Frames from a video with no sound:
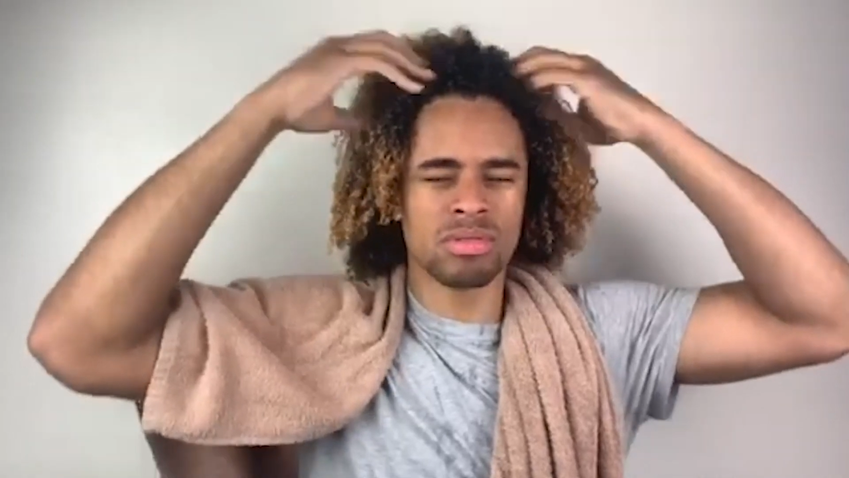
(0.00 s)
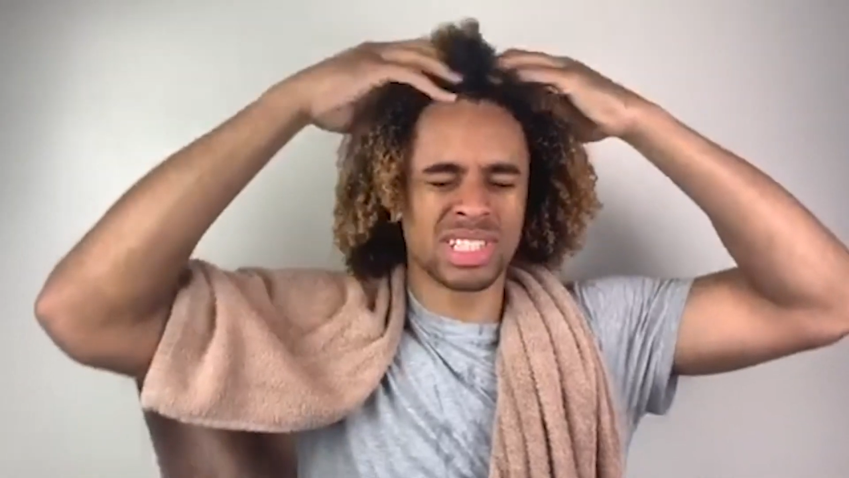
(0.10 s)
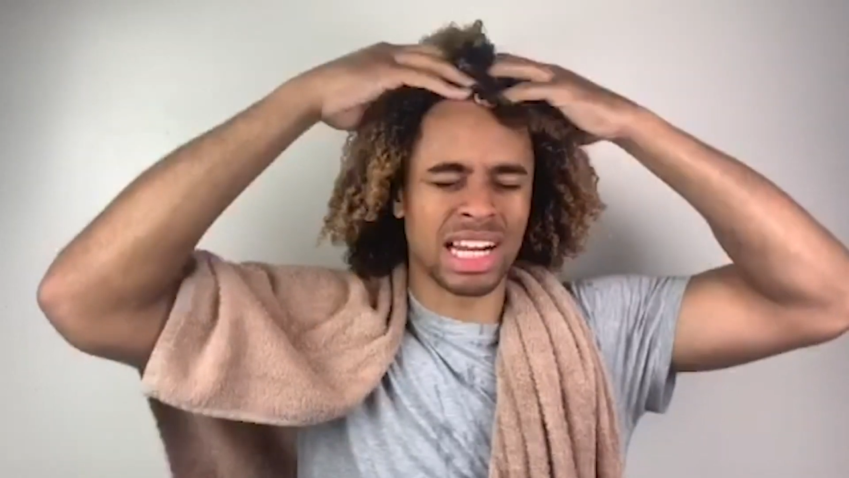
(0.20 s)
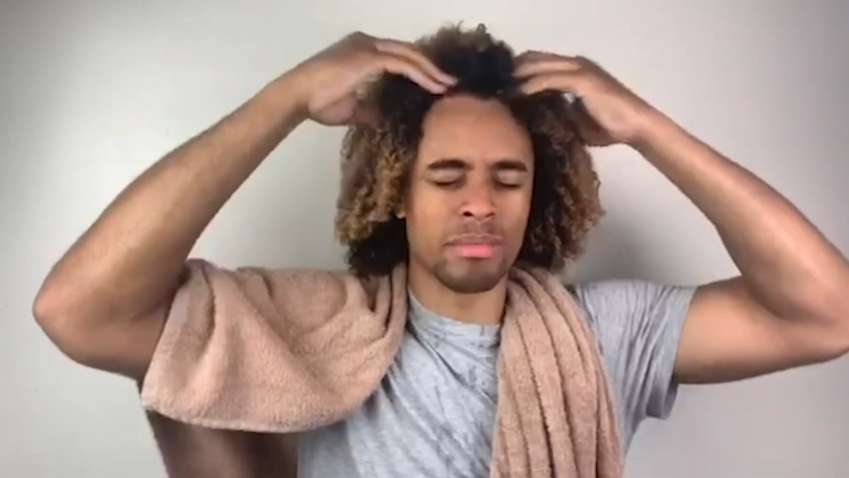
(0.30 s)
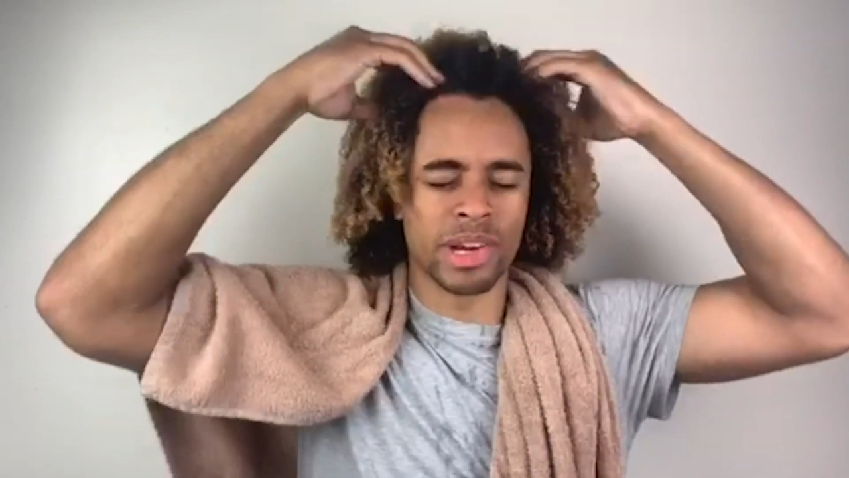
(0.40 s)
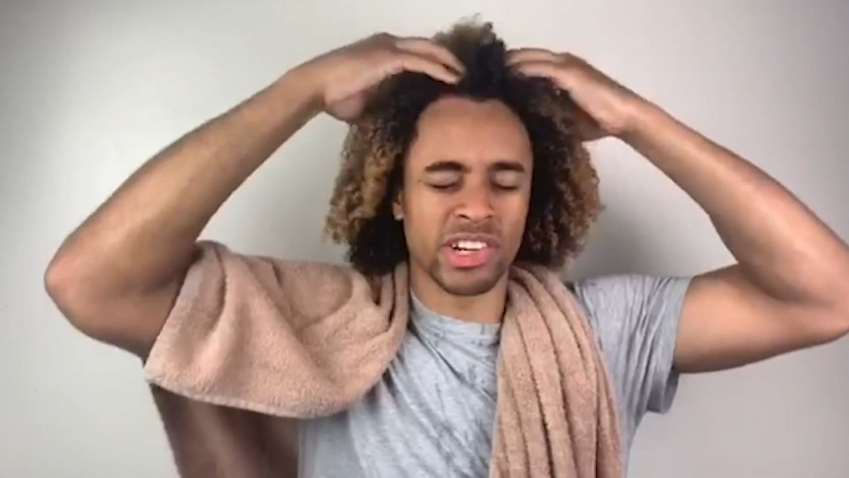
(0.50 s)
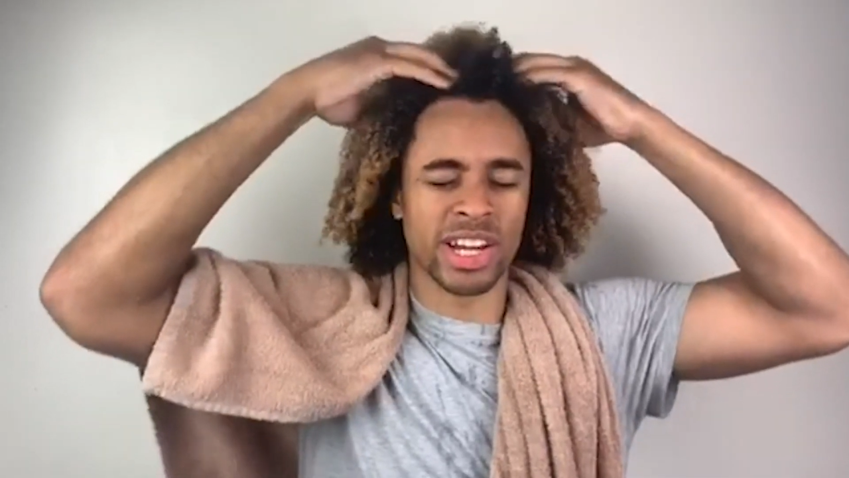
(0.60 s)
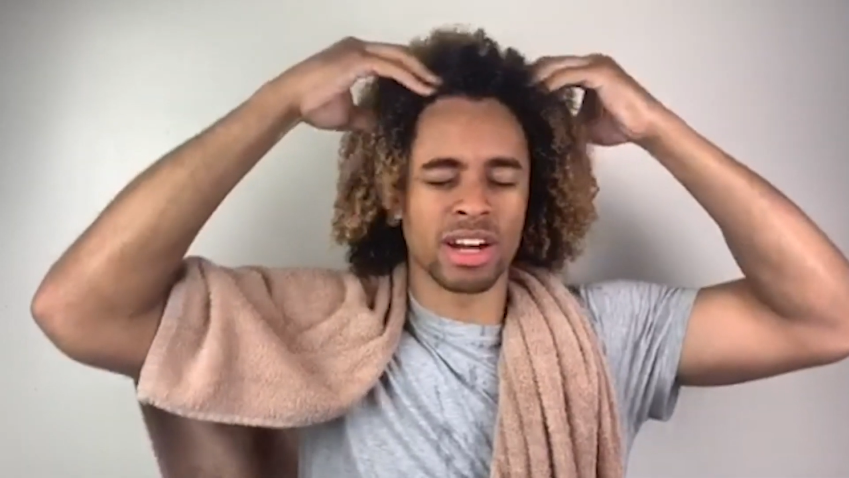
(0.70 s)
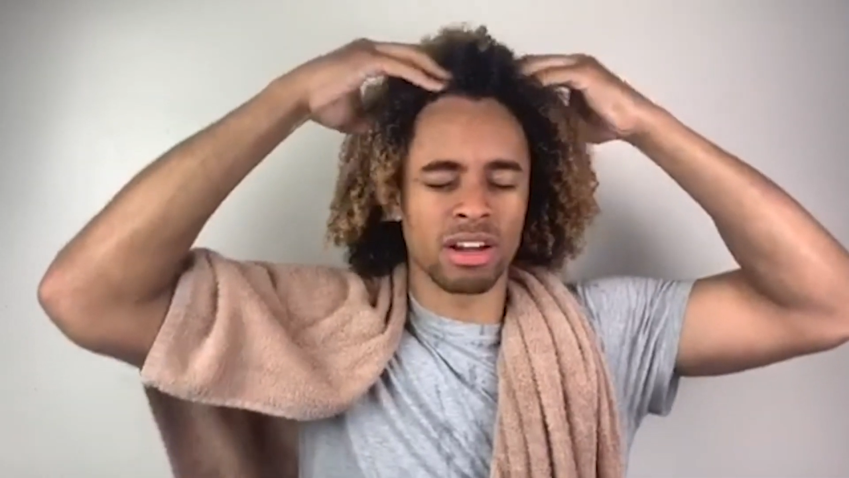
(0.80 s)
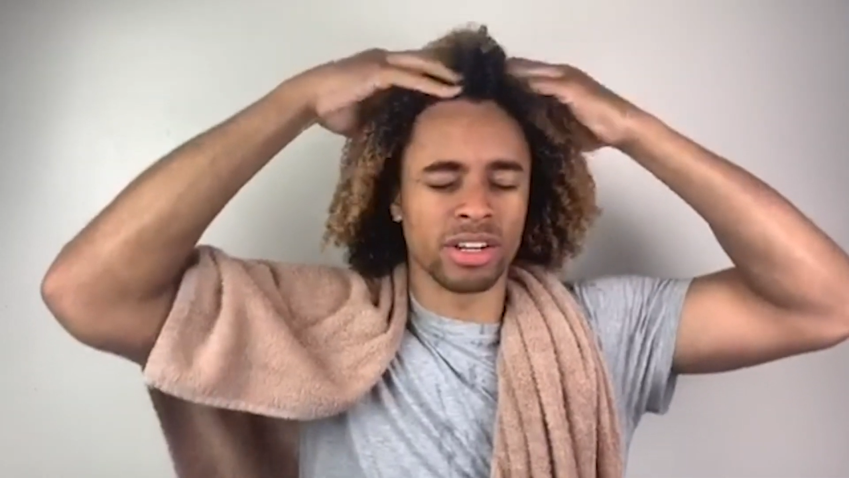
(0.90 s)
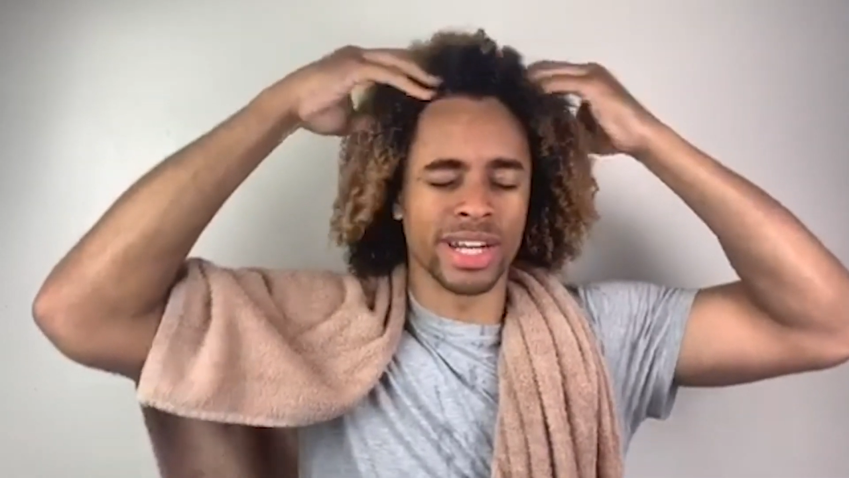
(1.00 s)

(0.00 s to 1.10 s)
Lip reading: trying to make sure I get all the